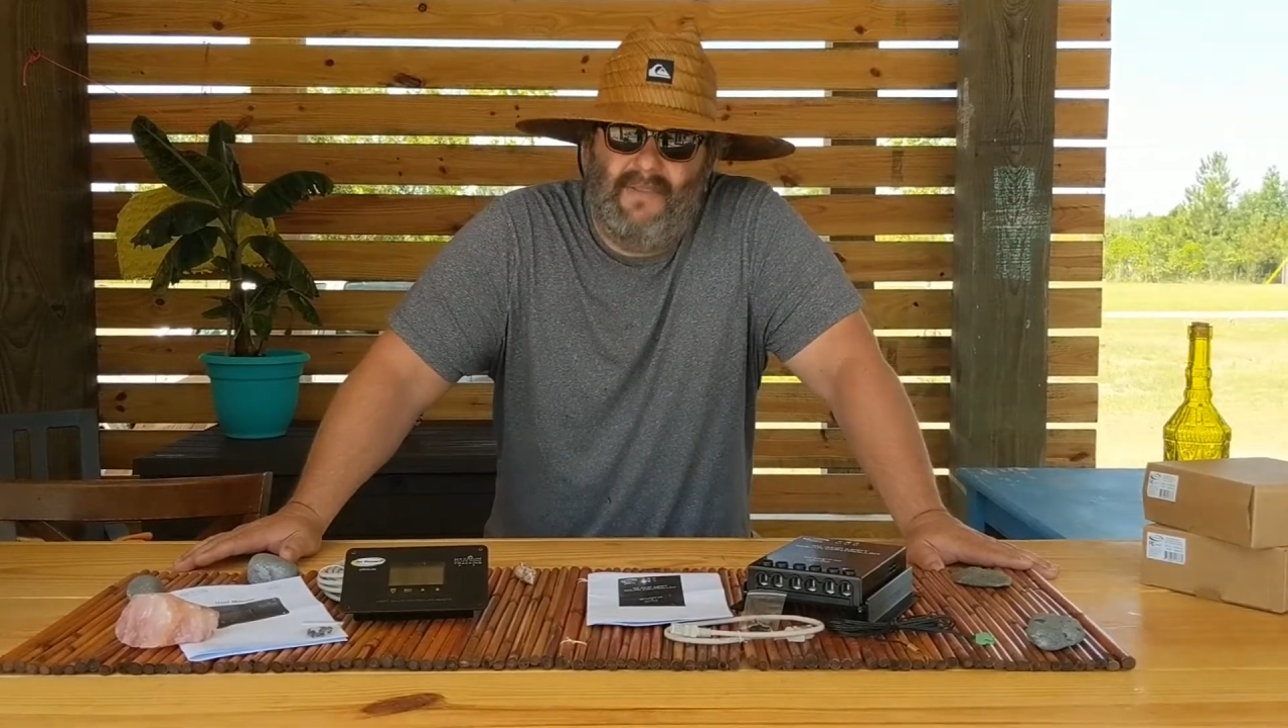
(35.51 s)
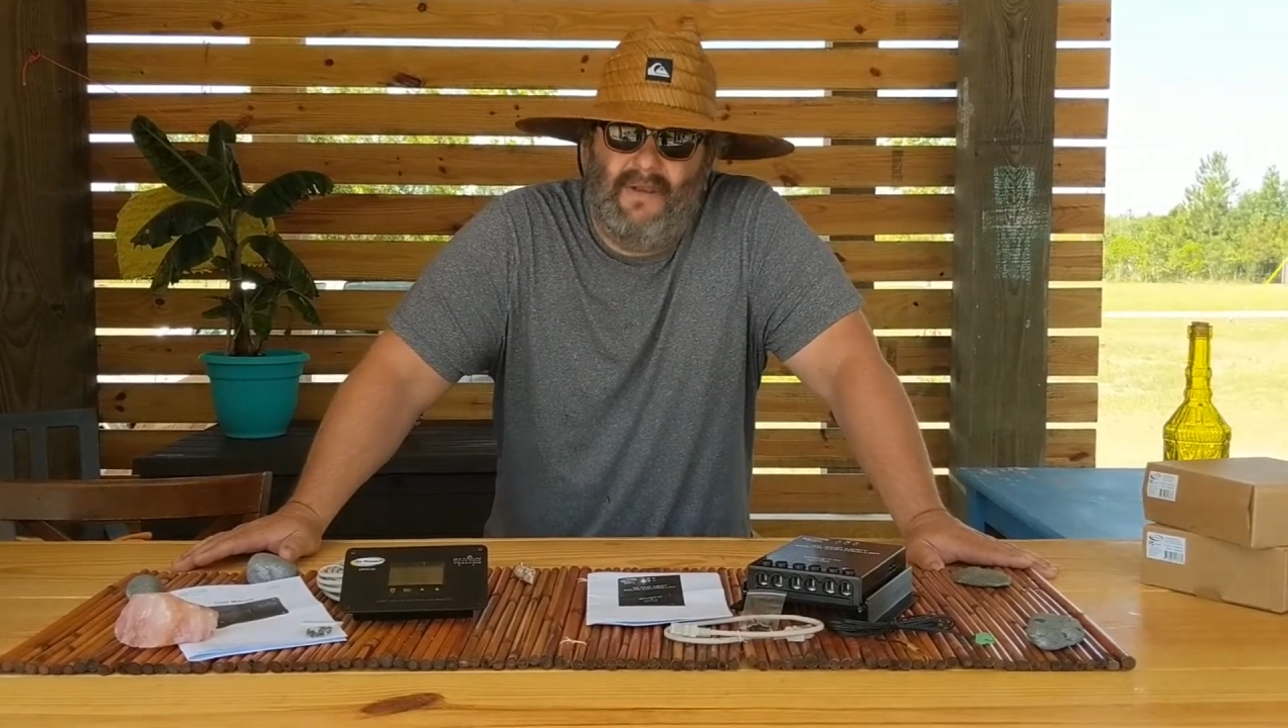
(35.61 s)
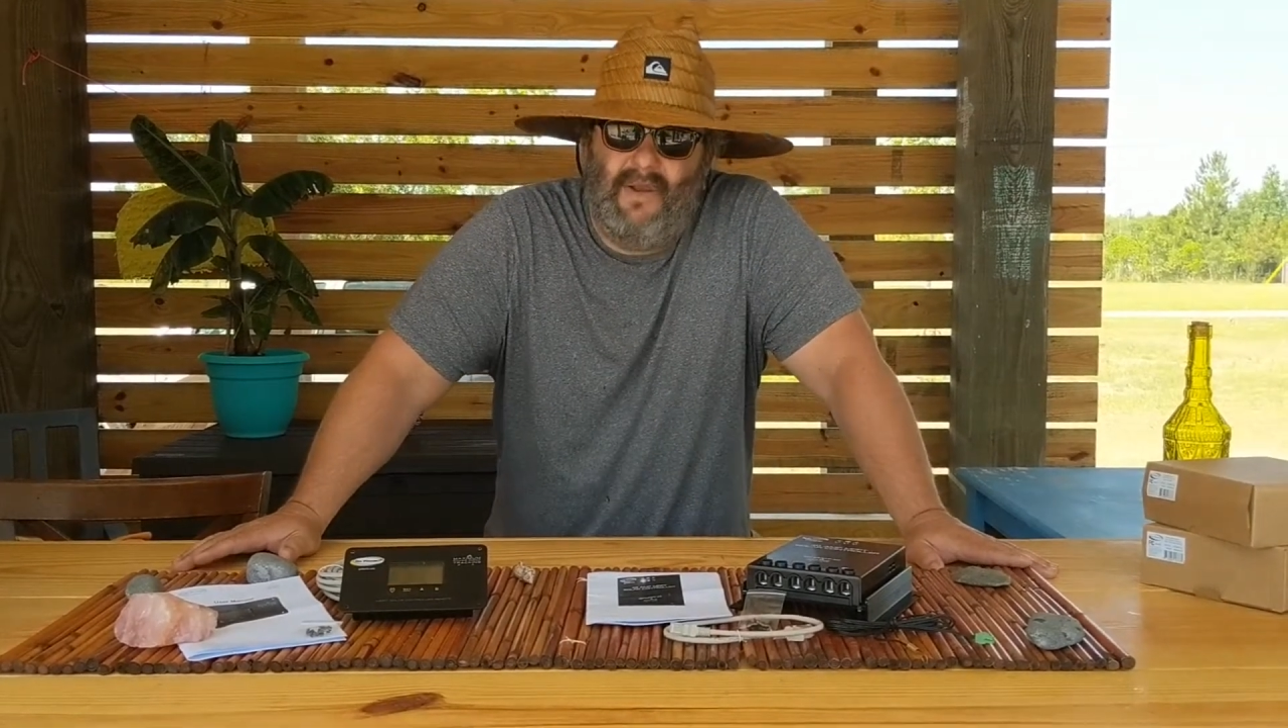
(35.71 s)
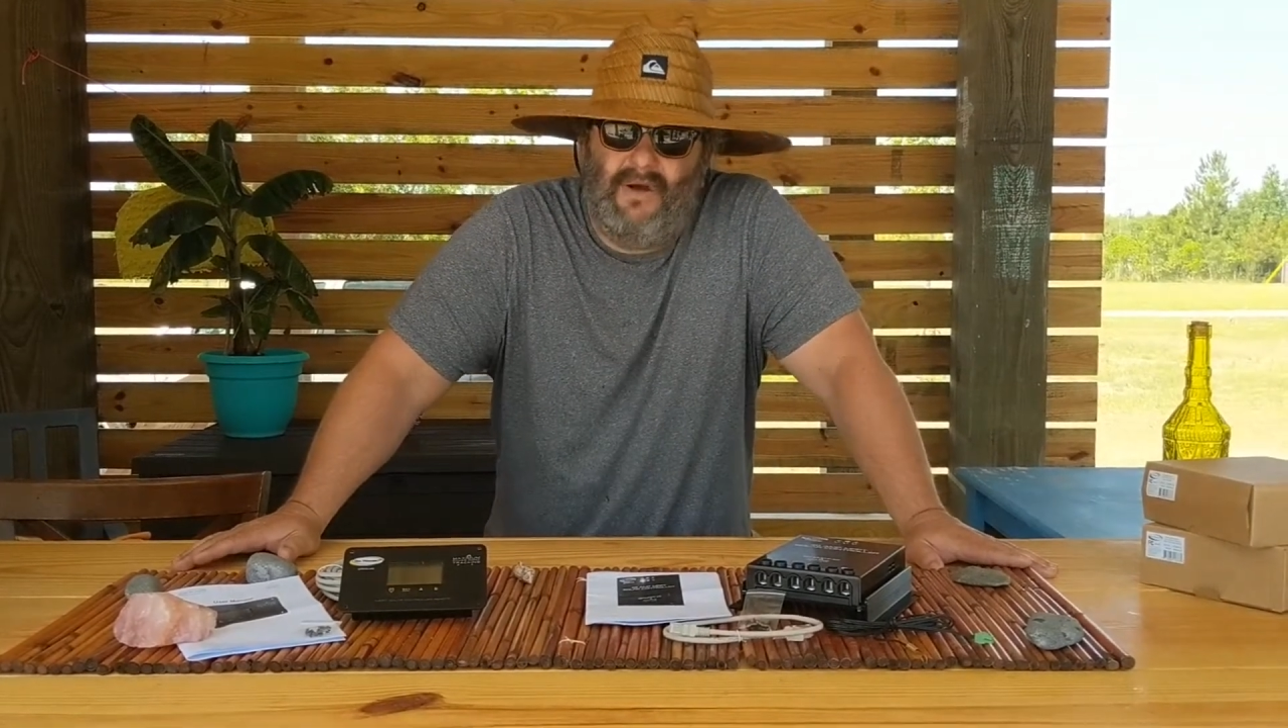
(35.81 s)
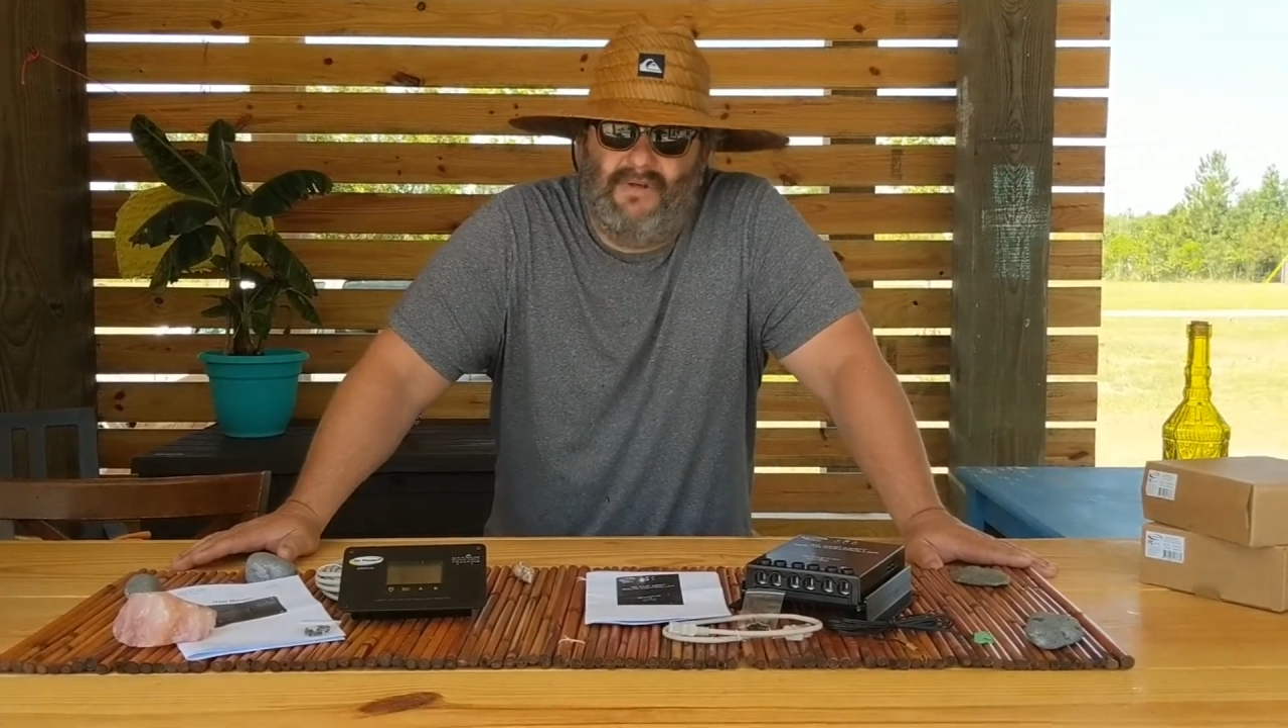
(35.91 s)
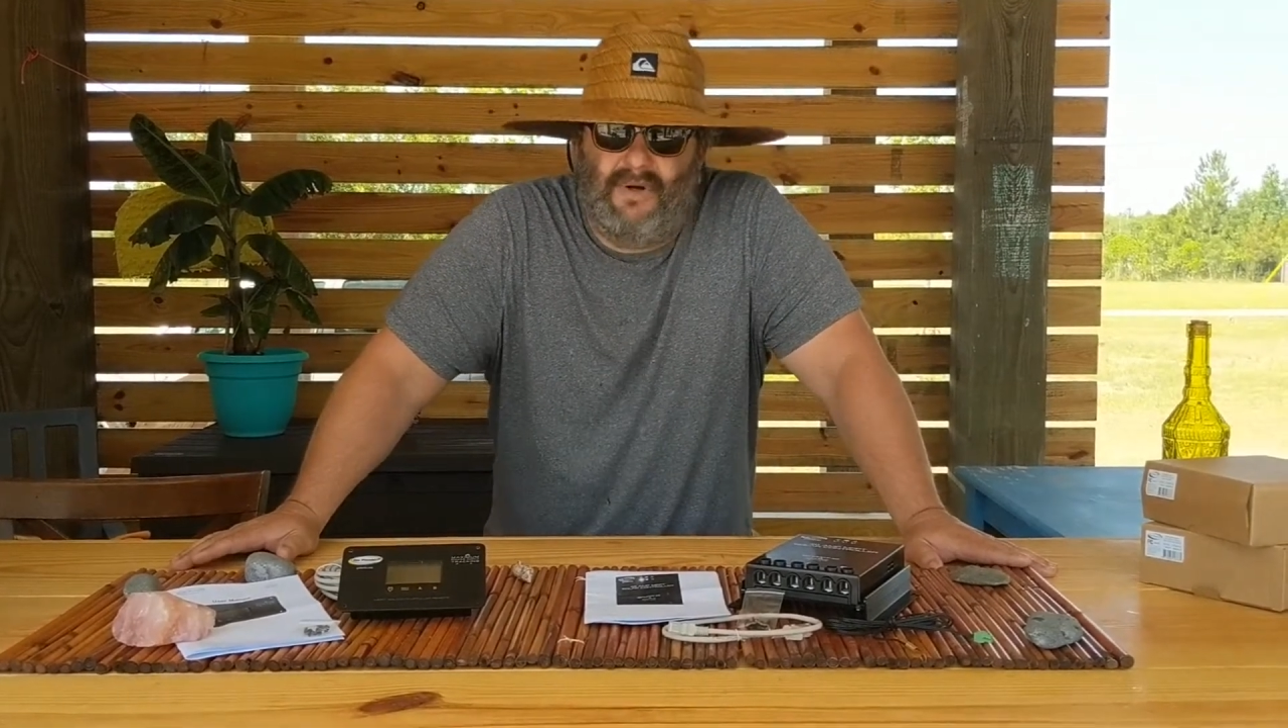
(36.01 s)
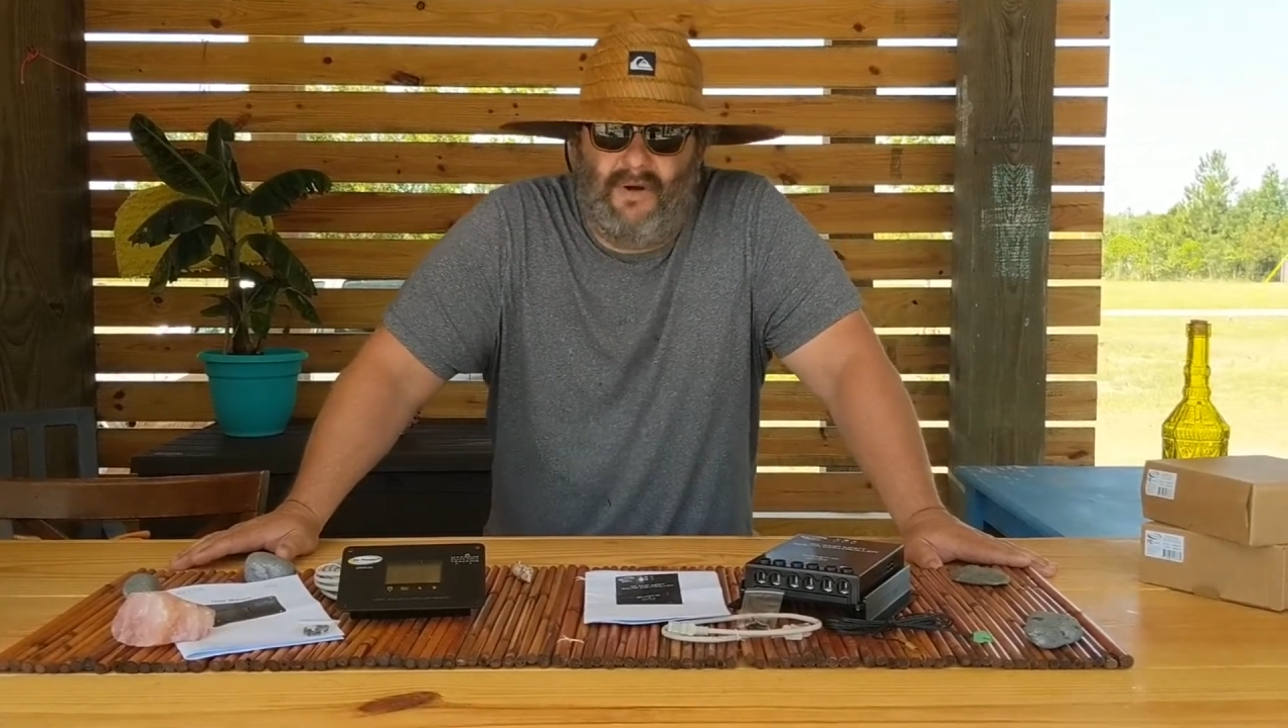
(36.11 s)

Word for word: the larger